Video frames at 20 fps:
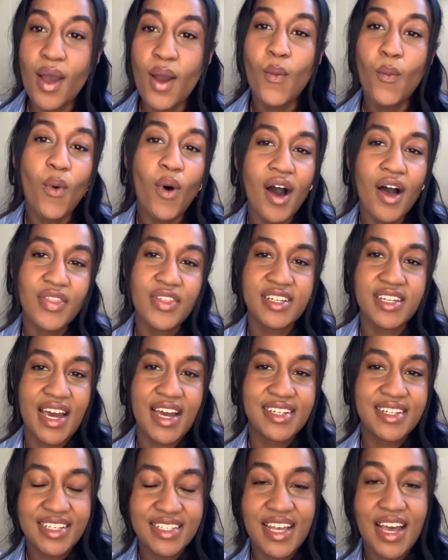What other
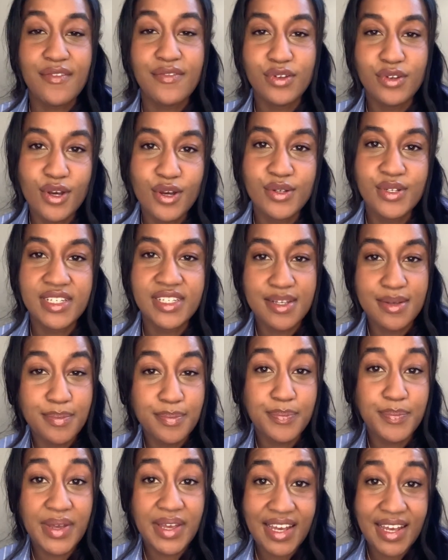tactics have you noticed
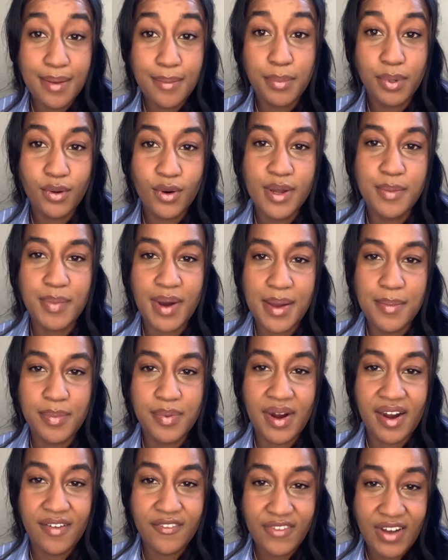being employed by
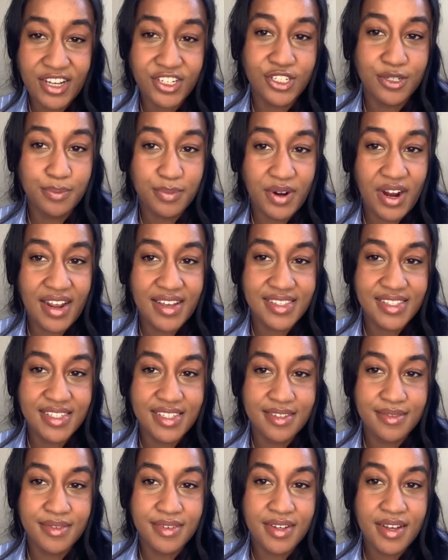fashion brands?
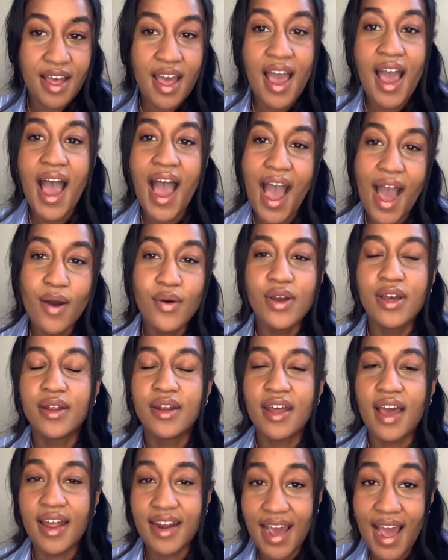How
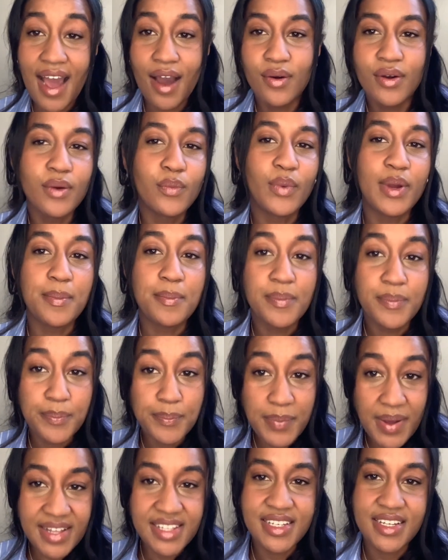can we
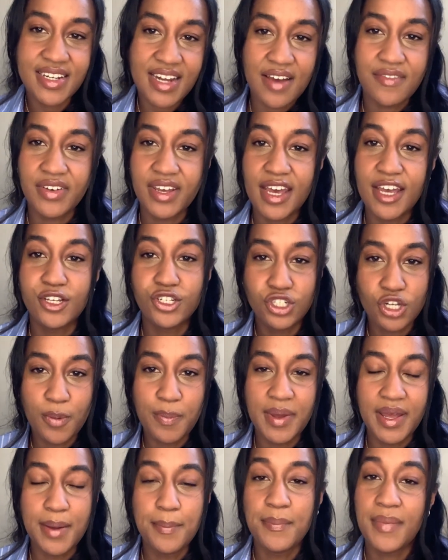better navigate
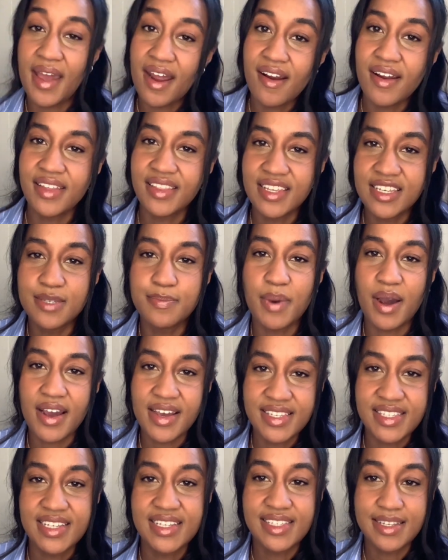shopping bearing these
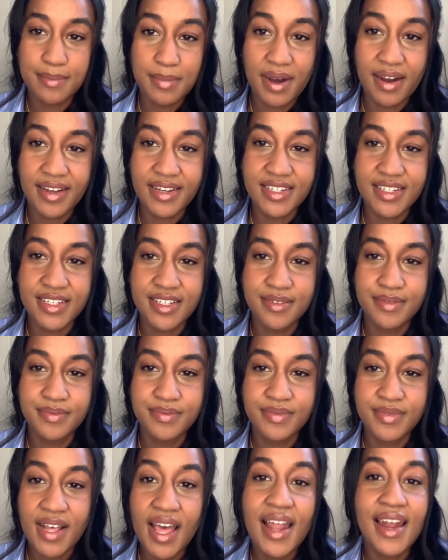biases in mind?
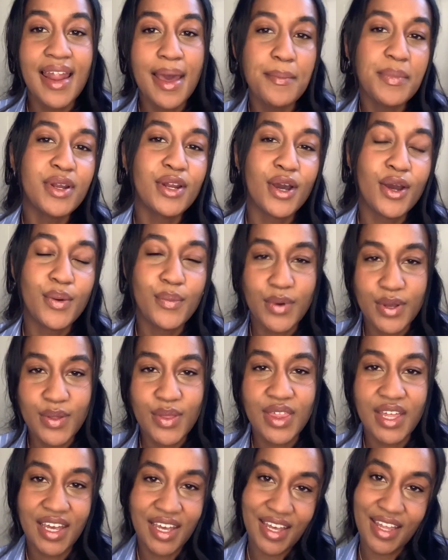Let me know what you
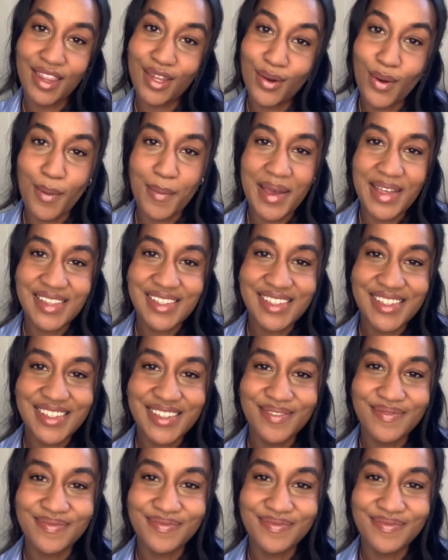think in the comments.